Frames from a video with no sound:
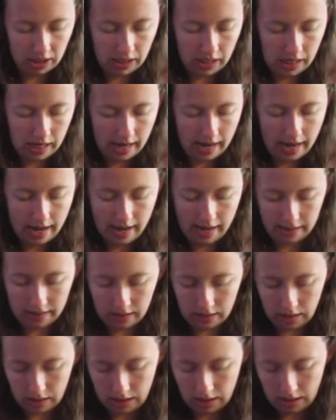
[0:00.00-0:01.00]
day. I had
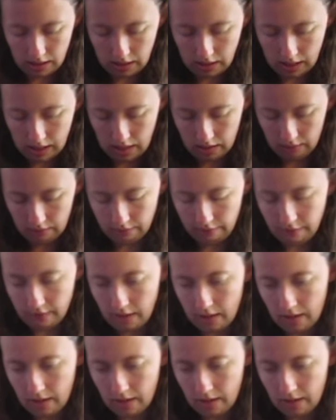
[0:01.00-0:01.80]
the kind of